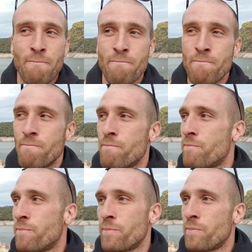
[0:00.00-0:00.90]

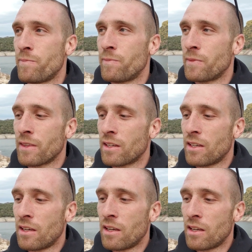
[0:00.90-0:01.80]

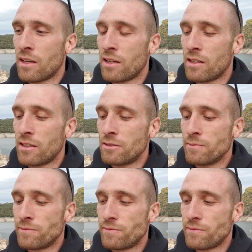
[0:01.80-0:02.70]

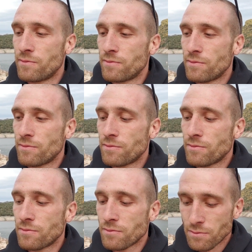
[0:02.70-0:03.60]

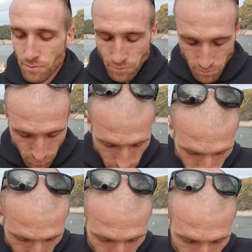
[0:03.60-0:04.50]

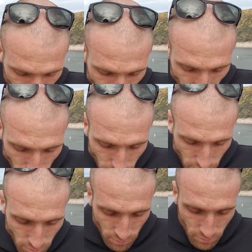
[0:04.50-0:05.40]

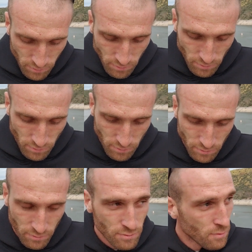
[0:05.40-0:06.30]

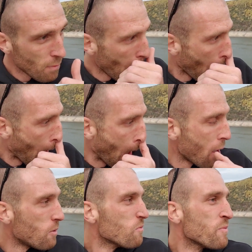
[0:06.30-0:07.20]

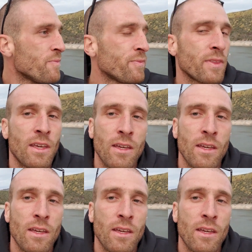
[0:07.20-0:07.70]
(no one is talking)